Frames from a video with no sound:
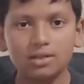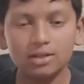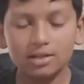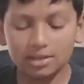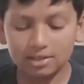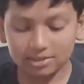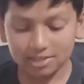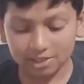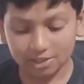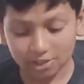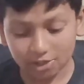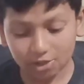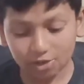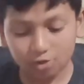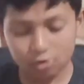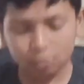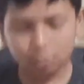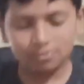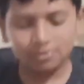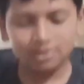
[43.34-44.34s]
The
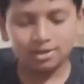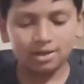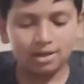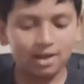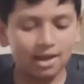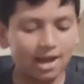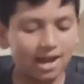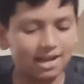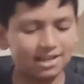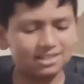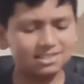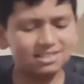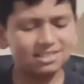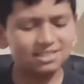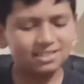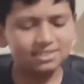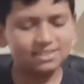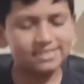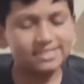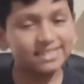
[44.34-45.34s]
cube has
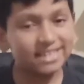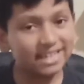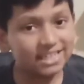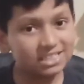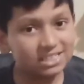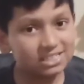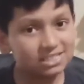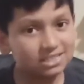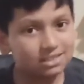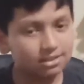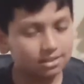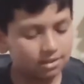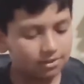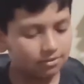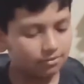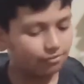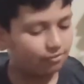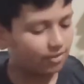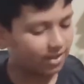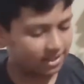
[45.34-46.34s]
6
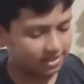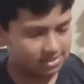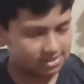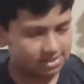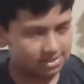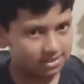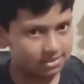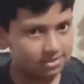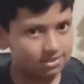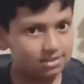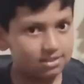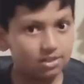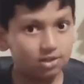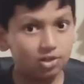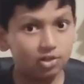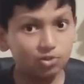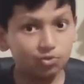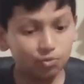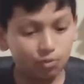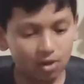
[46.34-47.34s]
faces,
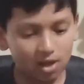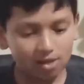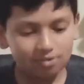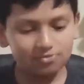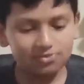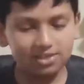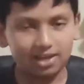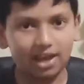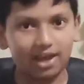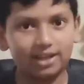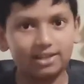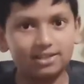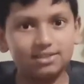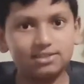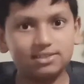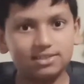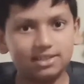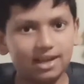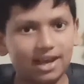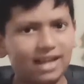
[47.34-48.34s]
12
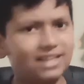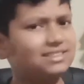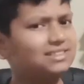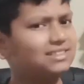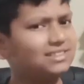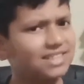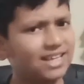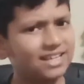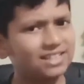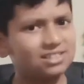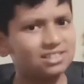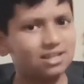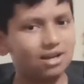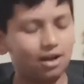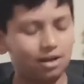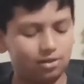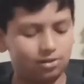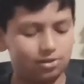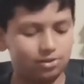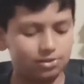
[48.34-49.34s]
sides and 6
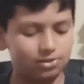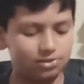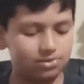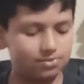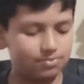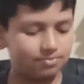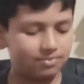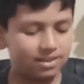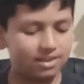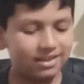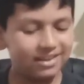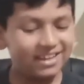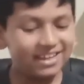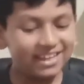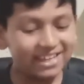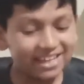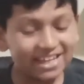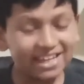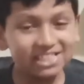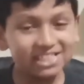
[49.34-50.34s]
colors.
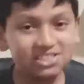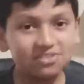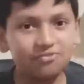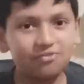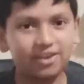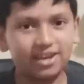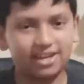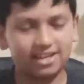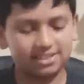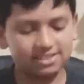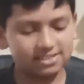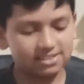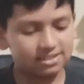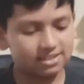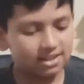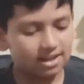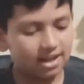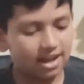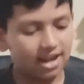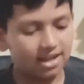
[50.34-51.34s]
Each face
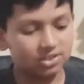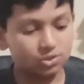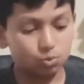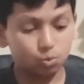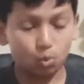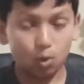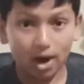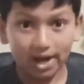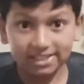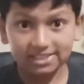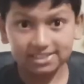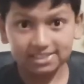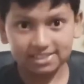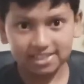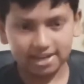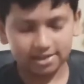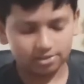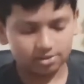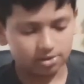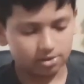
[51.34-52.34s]
has one
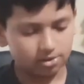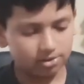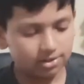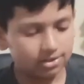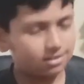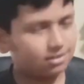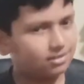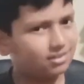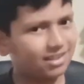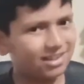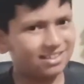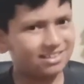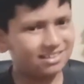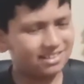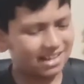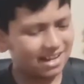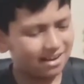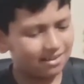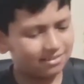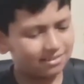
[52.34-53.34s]
center
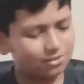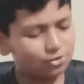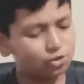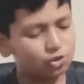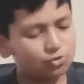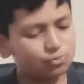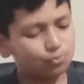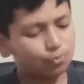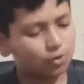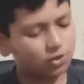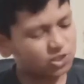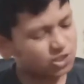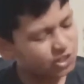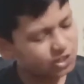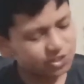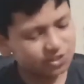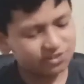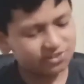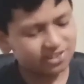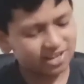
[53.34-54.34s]
whose
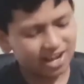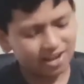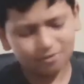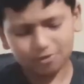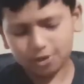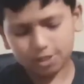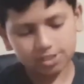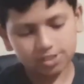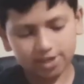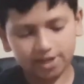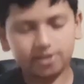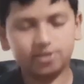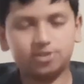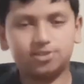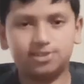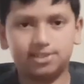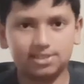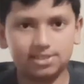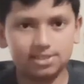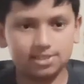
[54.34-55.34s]
position never
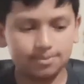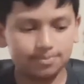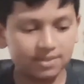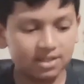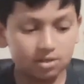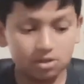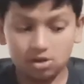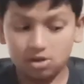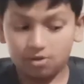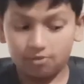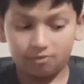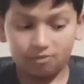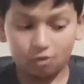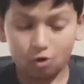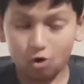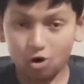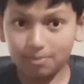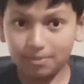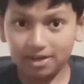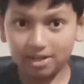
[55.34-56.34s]
changes,
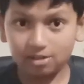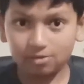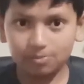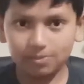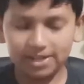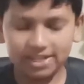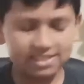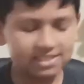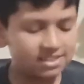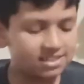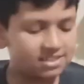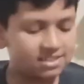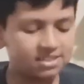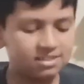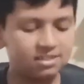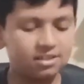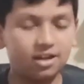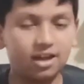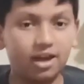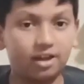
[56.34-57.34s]
4 middle
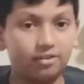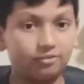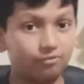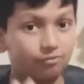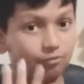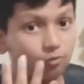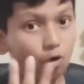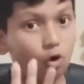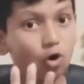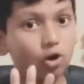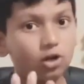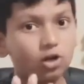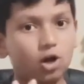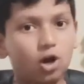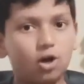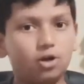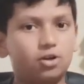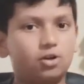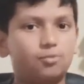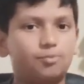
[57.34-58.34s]
pieces and 4 corner